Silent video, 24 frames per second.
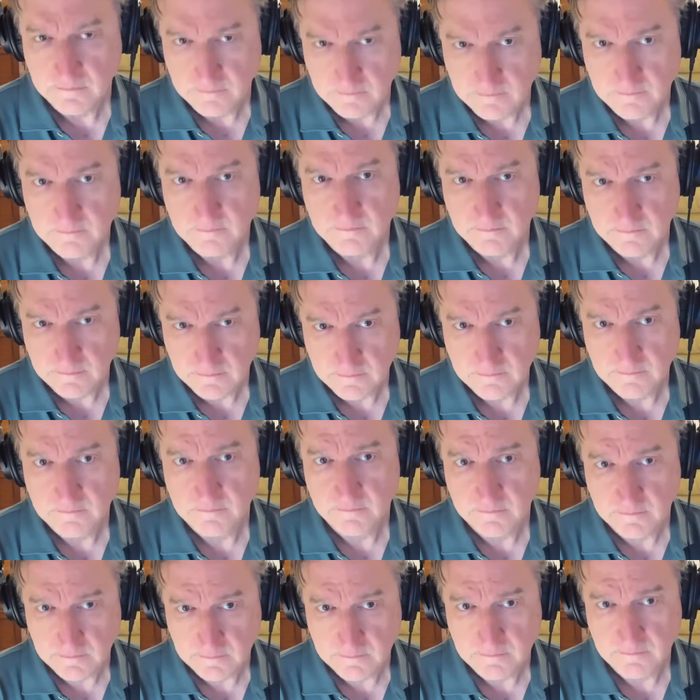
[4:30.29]

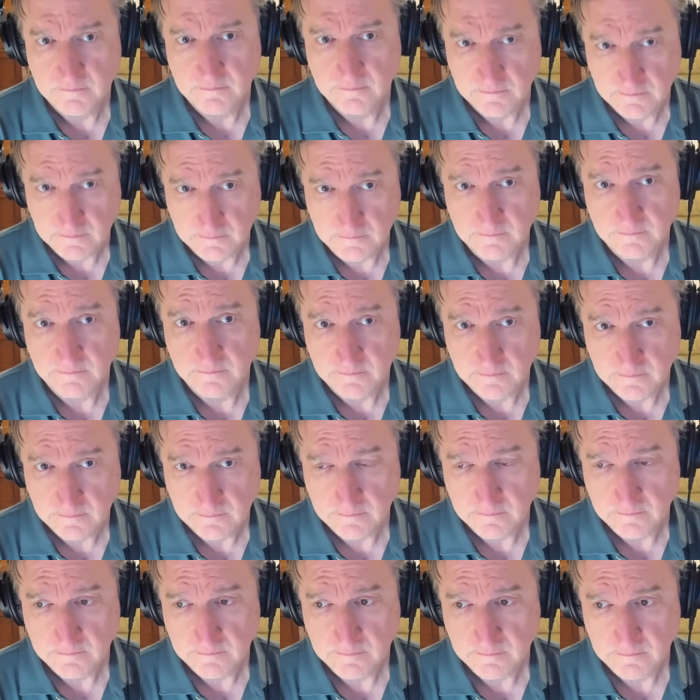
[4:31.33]

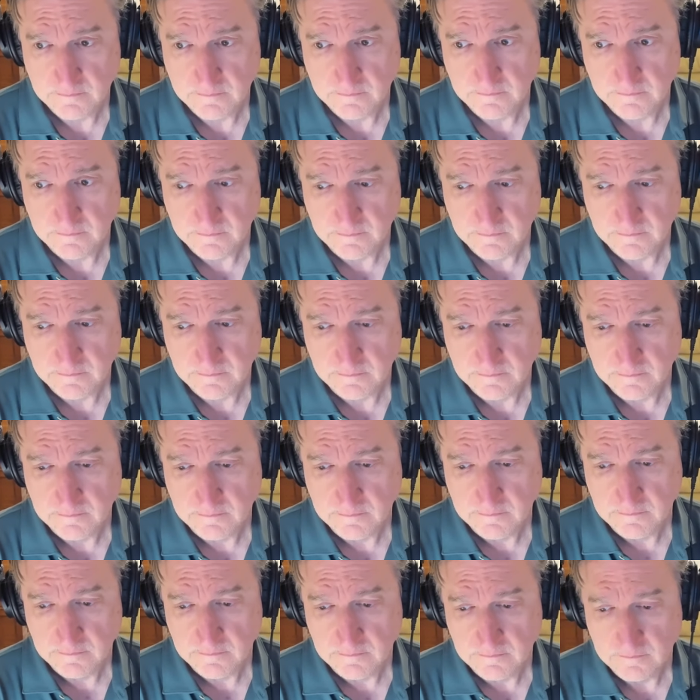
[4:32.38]

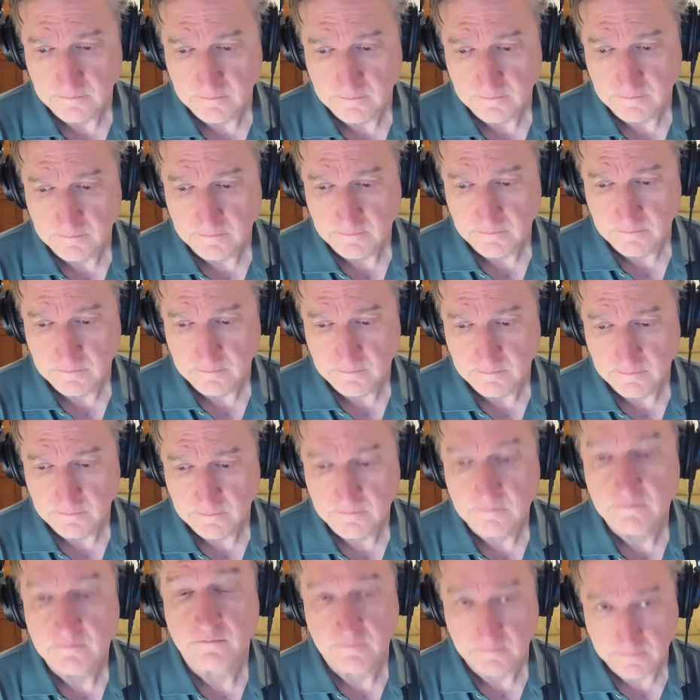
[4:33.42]

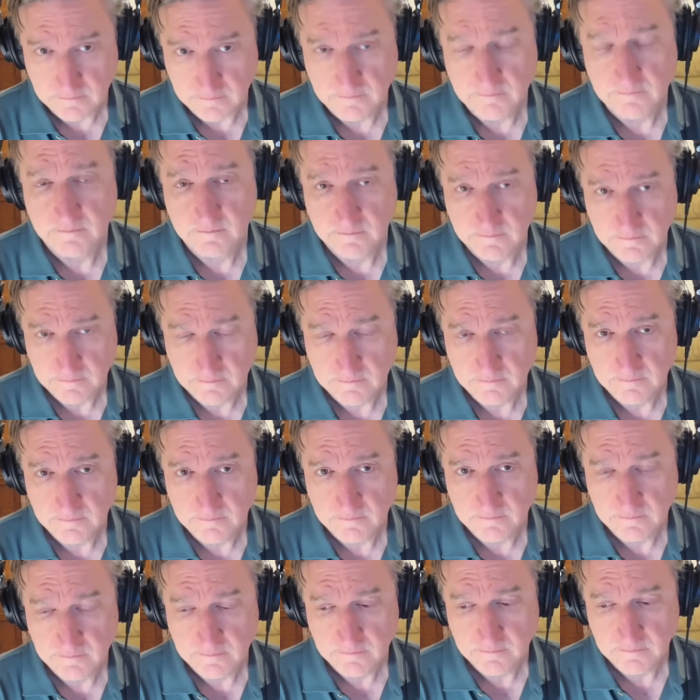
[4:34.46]

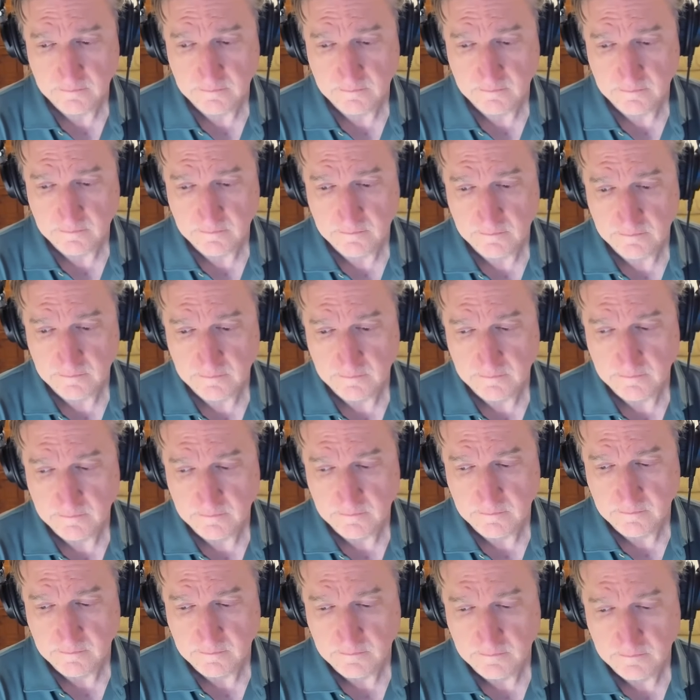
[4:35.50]

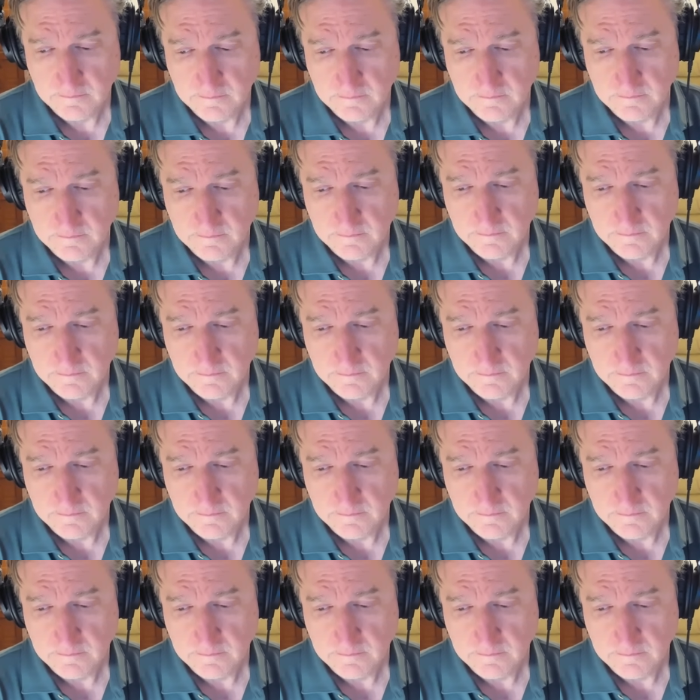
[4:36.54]
No words are spoken by the person on screen.